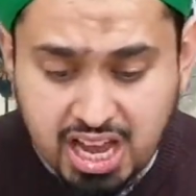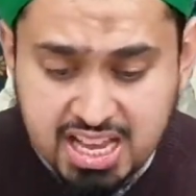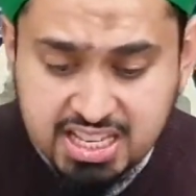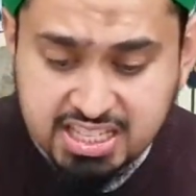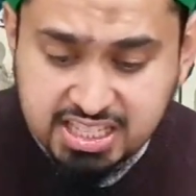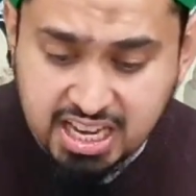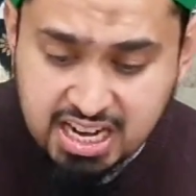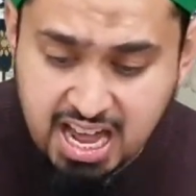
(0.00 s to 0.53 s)

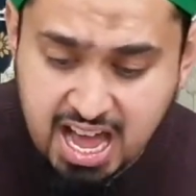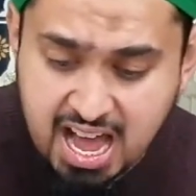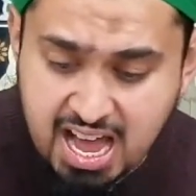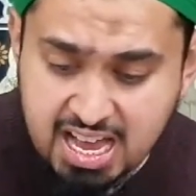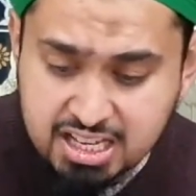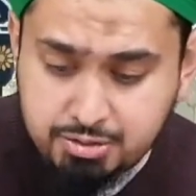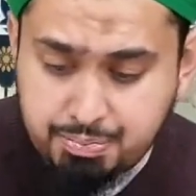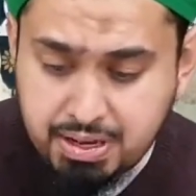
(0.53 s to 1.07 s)
as Salah
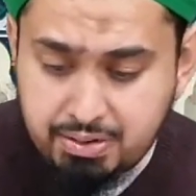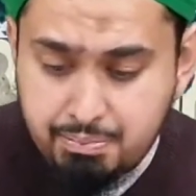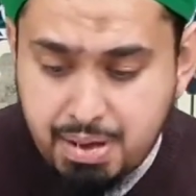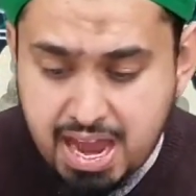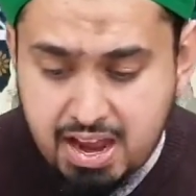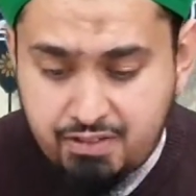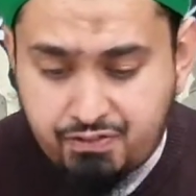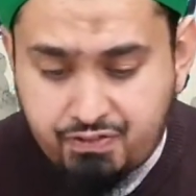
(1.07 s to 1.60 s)
has been
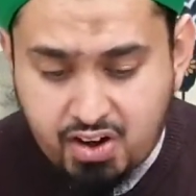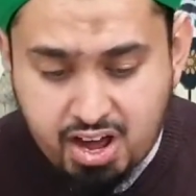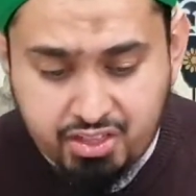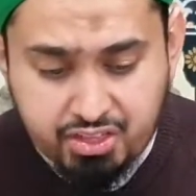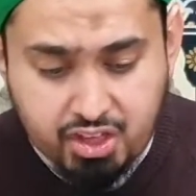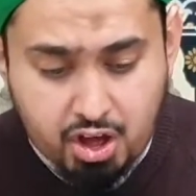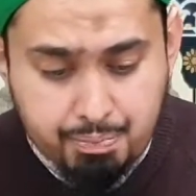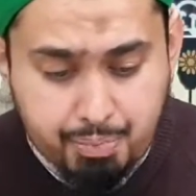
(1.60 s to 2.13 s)
made
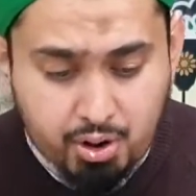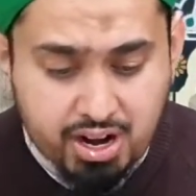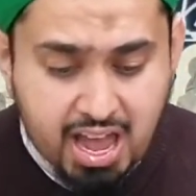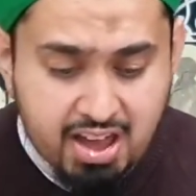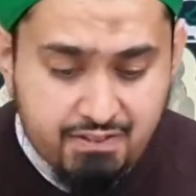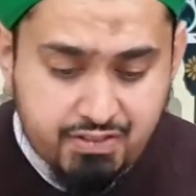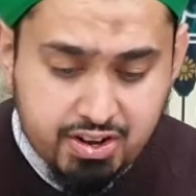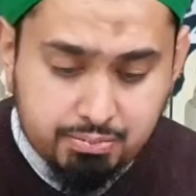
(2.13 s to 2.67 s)
fard upon
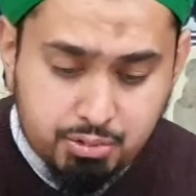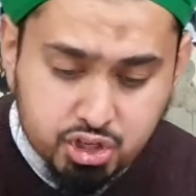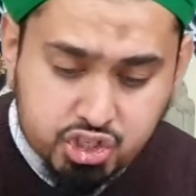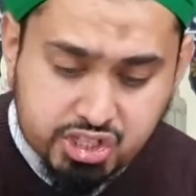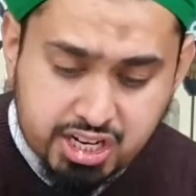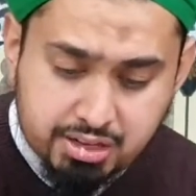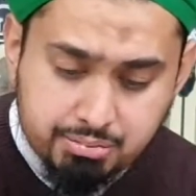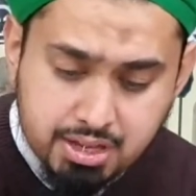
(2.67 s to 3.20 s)
every
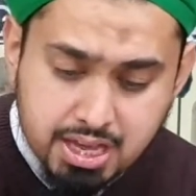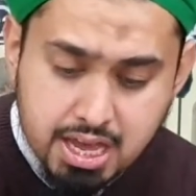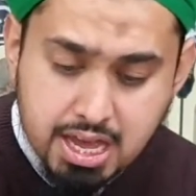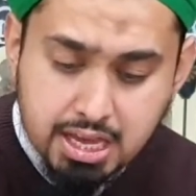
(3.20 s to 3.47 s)
Muslim,